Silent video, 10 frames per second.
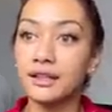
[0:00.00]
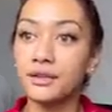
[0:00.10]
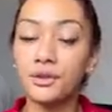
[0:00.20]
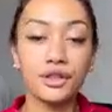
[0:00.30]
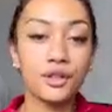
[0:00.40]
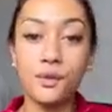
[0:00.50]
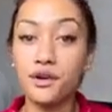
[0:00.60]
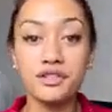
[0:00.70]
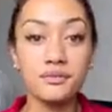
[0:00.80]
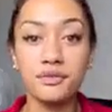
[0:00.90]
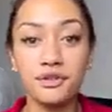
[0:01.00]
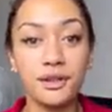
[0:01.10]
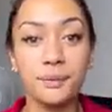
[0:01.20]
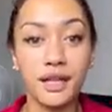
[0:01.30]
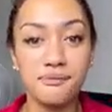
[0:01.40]
the
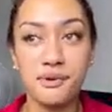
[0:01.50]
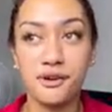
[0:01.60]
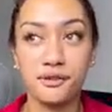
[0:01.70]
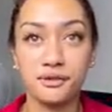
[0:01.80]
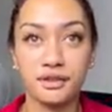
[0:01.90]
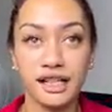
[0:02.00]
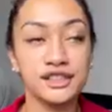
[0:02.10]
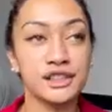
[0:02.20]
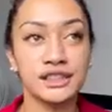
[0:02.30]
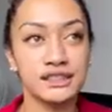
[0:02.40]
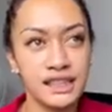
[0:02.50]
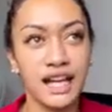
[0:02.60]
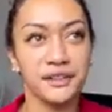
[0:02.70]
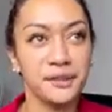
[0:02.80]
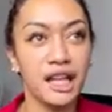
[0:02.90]
Quandamooka people, I should
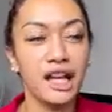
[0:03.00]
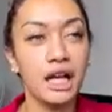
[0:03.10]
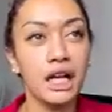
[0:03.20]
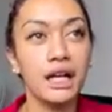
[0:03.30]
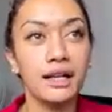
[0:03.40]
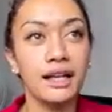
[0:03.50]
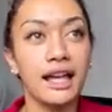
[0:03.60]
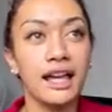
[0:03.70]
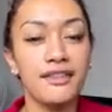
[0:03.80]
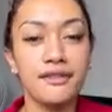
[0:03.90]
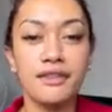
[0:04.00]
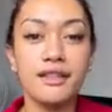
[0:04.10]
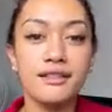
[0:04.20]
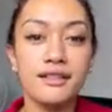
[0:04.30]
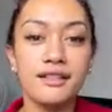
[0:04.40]
say. And
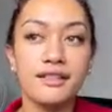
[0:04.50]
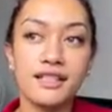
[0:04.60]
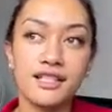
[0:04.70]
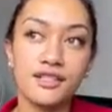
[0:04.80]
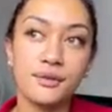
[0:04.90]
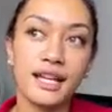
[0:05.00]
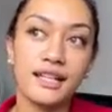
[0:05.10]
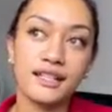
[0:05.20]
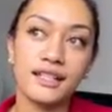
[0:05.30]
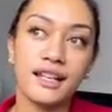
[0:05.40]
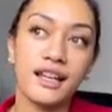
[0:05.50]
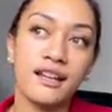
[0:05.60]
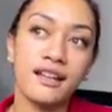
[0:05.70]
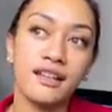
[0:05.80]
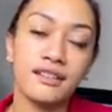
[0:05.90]
this is situated
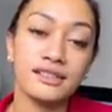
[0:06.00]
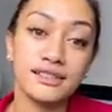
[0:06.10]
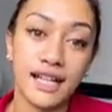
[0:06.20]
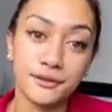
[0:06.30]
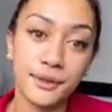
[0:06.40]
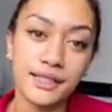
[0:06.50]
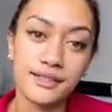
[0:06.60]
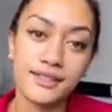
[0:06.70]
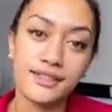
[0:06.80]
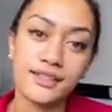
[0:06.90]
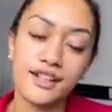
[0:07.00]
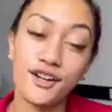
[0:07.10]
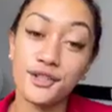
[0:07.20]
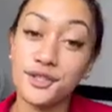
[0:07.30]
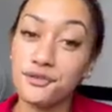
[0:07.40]
in Dunwich
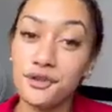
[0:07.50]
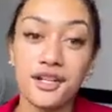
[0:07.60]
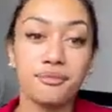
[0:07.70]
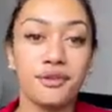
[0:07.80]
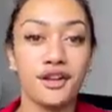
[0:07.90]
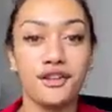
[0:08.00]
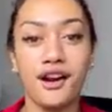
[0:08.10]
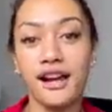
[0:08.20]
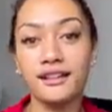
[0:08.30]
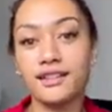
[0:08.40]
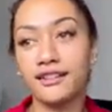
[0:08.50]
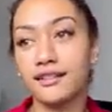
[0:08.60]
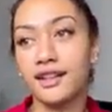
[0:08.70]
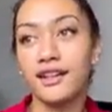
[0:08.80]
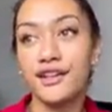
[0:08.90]
on Stradbroke
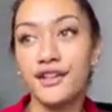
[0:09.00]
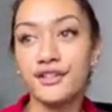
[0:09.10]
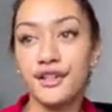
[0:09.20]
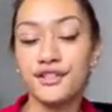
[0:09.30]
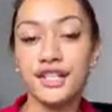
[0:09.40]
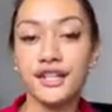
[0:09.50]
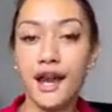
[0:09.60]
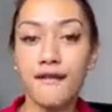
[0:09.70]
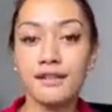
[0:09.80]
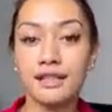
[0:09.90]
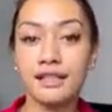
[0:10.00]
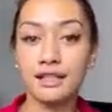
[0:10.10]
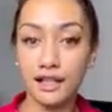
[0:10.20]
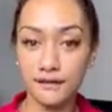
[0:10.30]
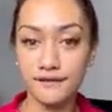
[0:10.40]
Island. So she
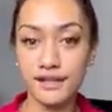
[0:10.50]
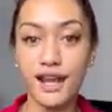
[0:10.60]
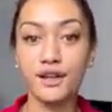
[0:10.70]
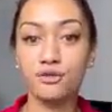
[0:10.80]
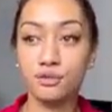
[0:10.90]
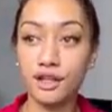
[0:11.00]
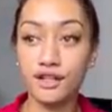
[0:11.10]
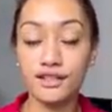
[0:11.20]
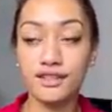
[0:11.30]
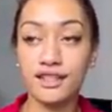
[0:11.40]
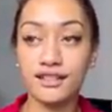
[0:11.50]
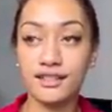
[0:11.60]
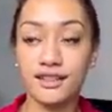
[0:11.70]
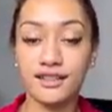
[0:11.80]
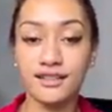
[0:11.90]
currently lives and works there
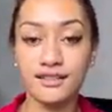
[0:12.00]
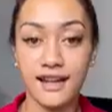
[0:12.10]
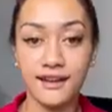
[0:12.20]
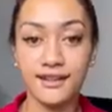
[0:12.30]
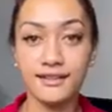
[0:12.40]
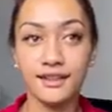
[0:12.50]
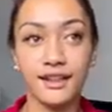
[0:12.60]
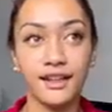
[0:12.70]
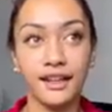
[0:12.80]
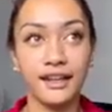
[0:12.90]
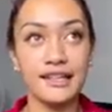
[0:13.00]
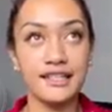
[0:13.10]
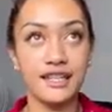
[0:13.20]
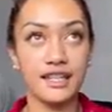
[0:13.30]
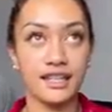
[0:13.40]
to this day.
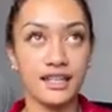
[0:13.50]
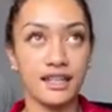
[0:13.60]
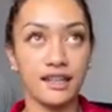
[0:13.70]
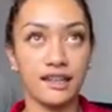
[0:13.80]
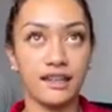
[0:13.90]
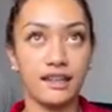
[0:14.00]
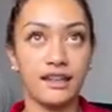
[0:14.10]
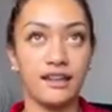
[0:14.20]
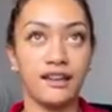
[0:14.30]
She